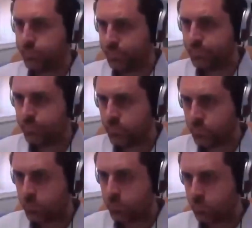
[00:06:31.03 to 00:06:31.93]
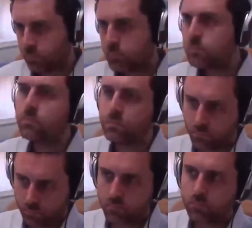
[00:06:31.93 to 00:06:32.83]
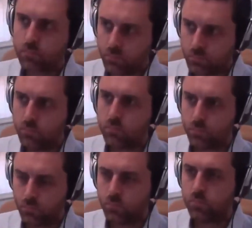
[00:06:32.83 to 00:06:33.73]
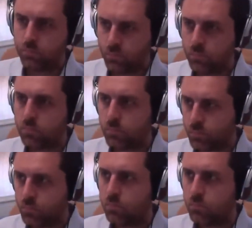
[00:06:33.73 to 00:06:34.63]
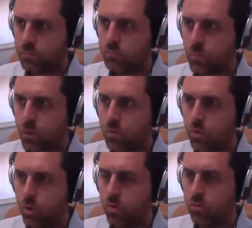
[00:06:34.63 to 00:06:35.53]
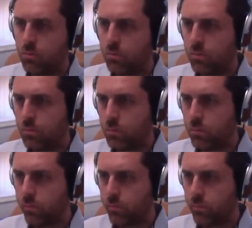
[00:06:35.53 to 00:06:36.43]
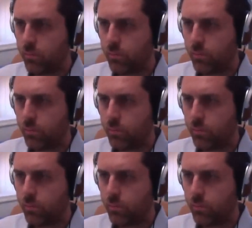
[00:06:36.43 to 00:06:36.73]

have to go through all those rubrics if we don't need them? Then we'd add in others that